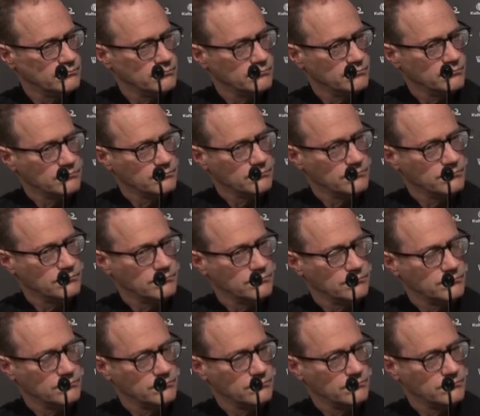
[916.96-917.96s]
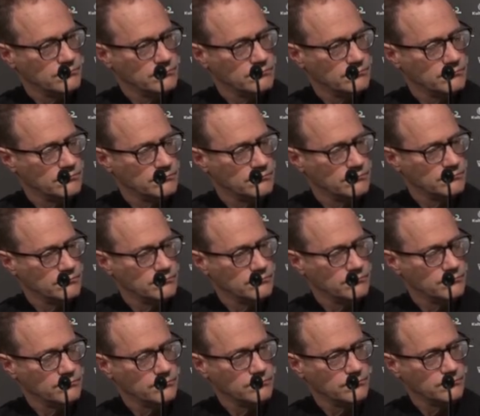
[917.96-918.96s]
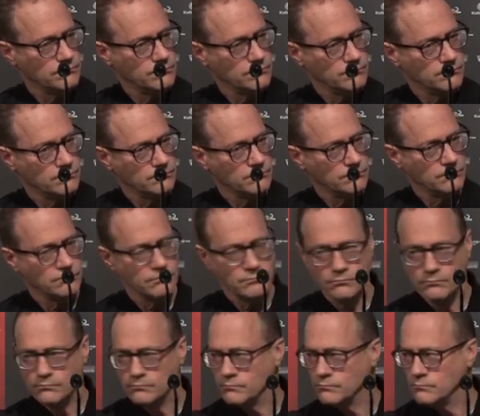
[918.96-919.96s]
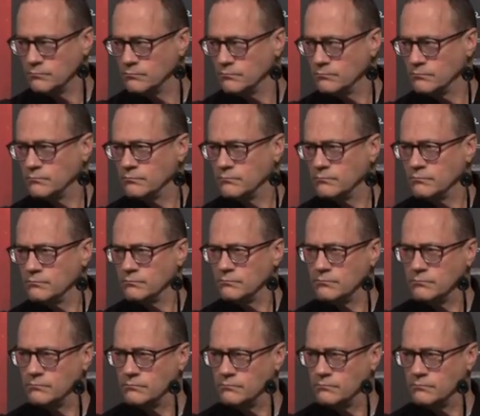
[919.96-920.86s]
(not speaking)